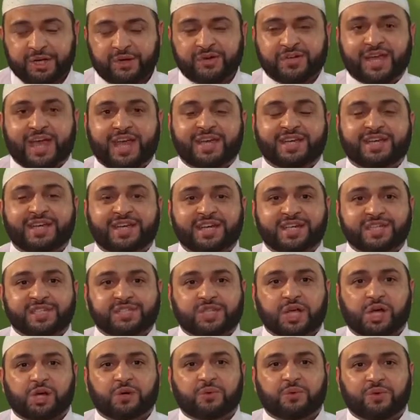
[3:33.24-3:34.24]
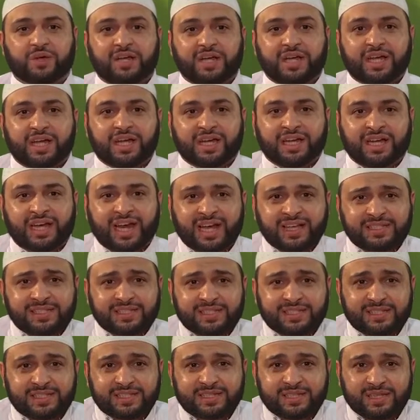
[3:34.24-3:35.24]
Okay, so
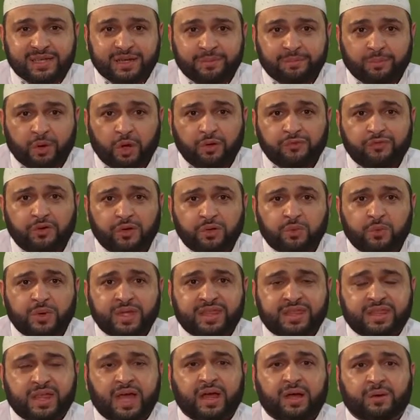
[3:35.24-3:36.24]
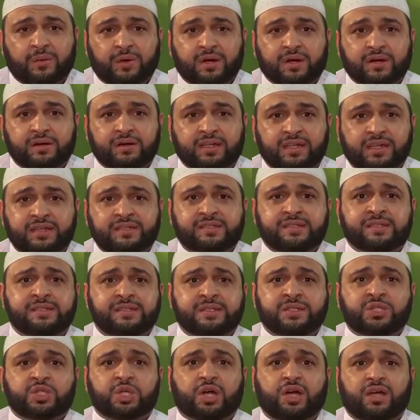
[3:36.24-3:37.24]
let's move on with our lessons,
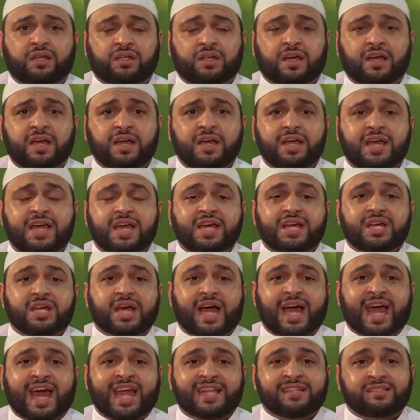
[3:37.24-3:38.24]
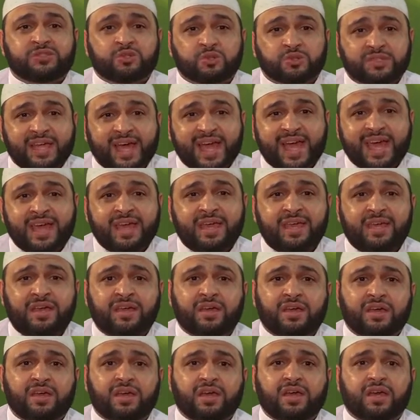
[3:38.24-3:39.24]
inshallah. And today
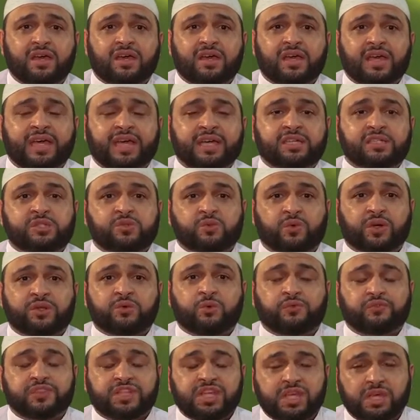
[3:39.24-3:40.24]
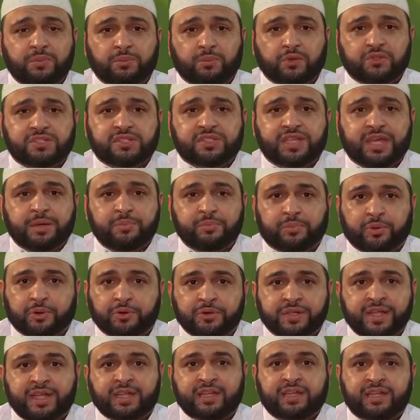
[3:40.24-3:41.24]
is one of the most
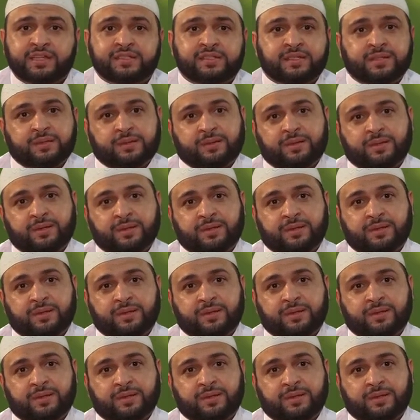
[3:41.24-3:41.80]
important lessons